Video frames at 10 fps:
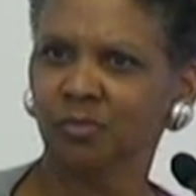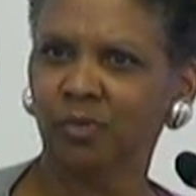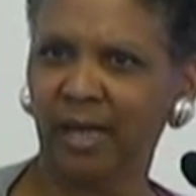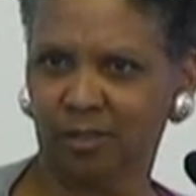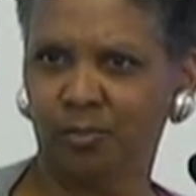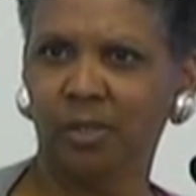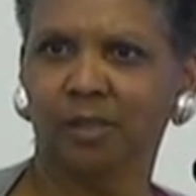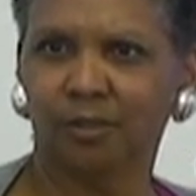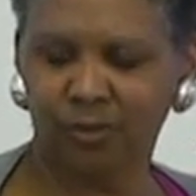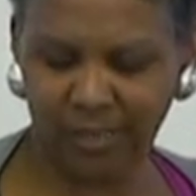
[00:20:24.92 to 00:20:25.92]
at the
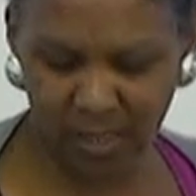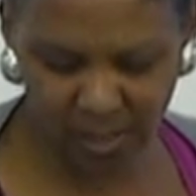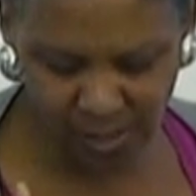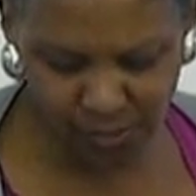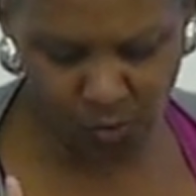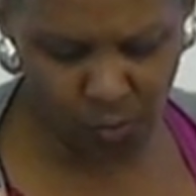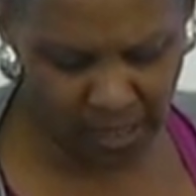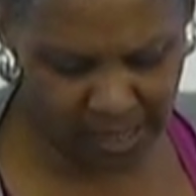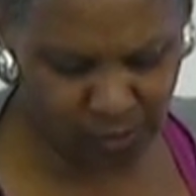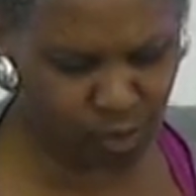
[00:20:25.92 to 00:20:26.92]
pillars, that it is
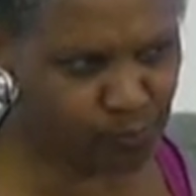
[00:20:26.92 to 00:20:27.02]
okay to